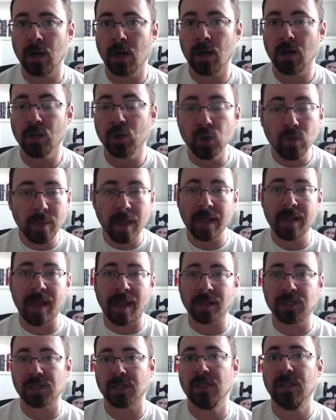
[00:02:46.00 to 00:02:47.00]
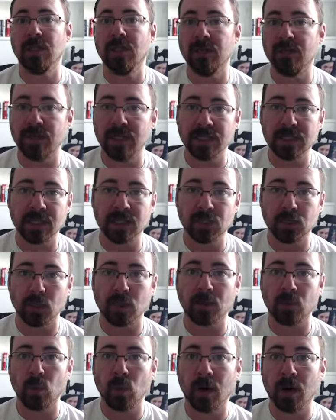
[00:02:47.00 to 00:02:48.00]
You may actually live in a
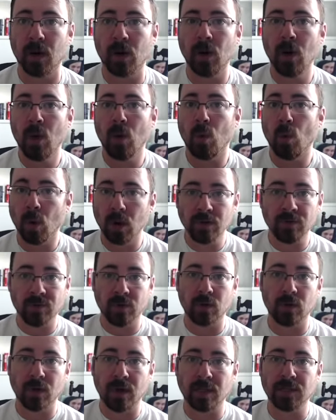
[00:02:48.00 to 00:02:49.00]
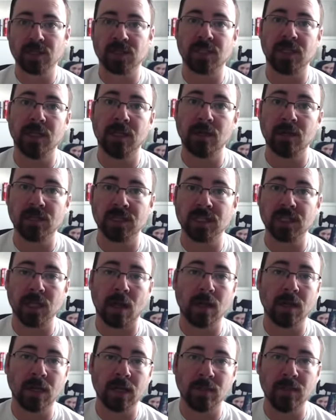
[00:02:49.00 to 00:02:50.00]
district where one of your legislators is on
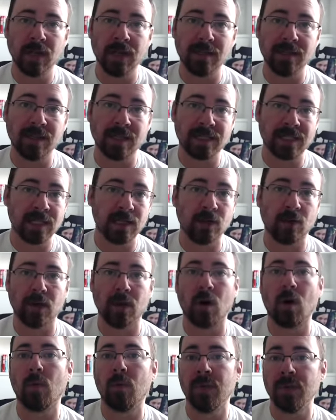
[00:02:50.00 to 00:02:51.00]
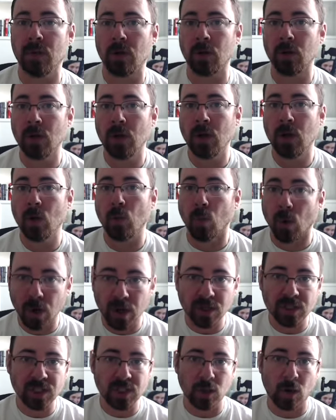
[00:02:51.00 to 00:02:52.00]
a committee that's hearing our bill. We're going to
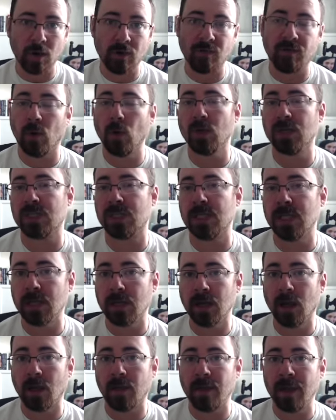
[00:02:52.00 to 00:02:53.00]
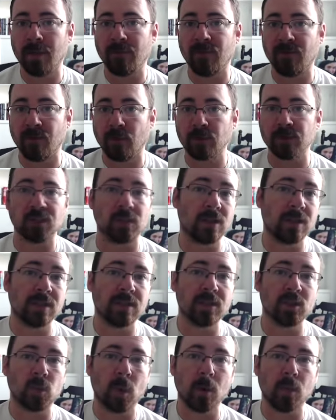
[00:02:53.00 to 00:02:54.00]
start focusing in on them first so that
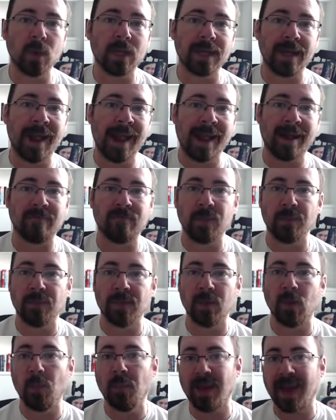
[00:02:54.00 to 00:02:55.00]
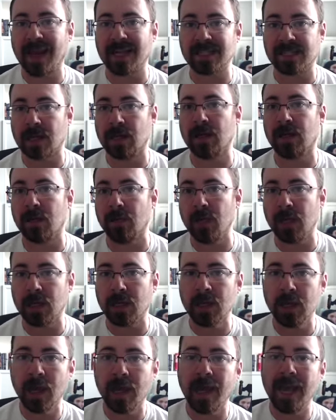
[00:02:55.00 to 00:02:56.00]
this way we can have the bill passed out of
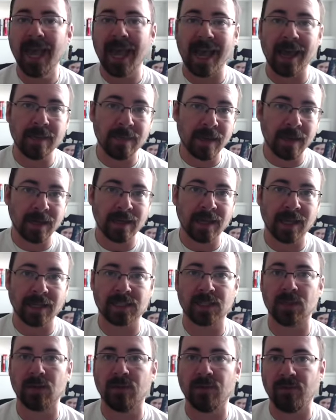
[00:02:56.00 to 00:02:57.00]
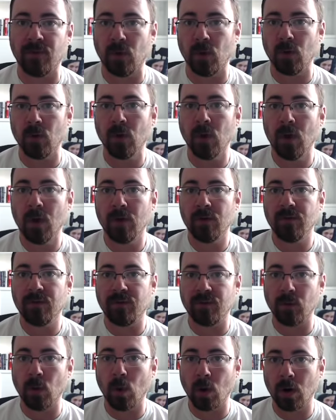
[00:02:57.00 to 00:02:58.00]
committee and then get to the full
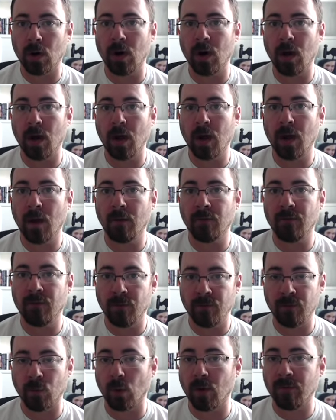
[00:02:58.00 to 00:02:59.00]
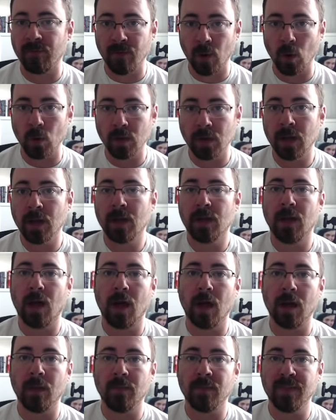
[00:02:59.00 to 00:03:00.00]
floor for a vote.
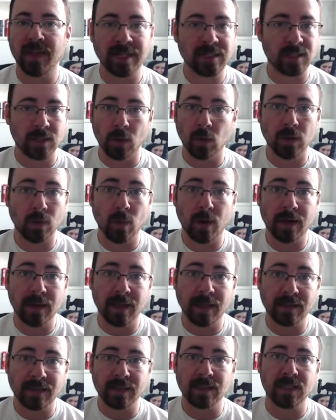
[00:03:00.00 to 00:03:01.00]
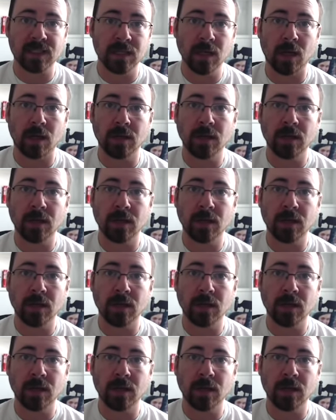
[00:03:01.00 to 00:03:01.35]
That's the only way to get things done.